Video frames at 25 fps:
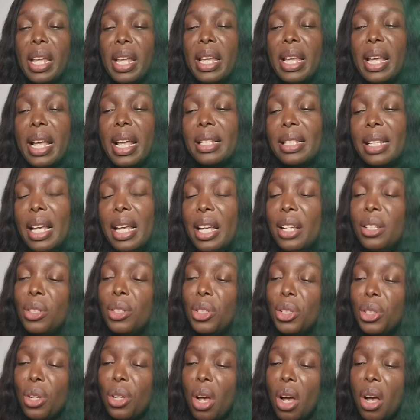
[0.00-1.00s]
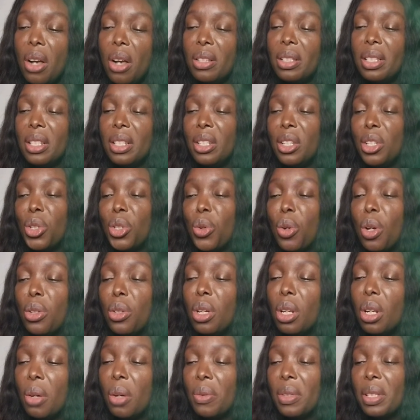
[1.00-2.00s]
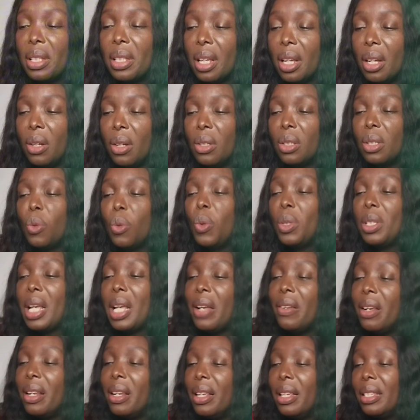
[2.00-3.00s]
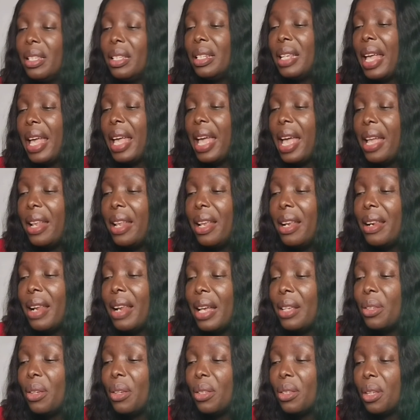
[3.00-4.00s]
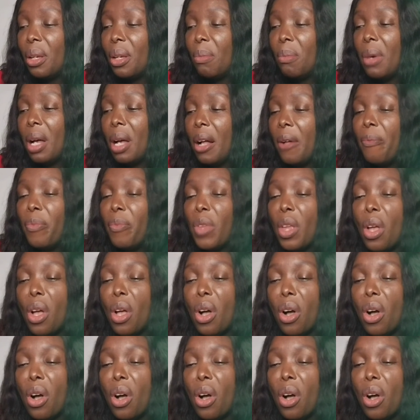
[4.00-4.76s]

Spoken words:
It ensures the destruction of cells without releasing any lysosomal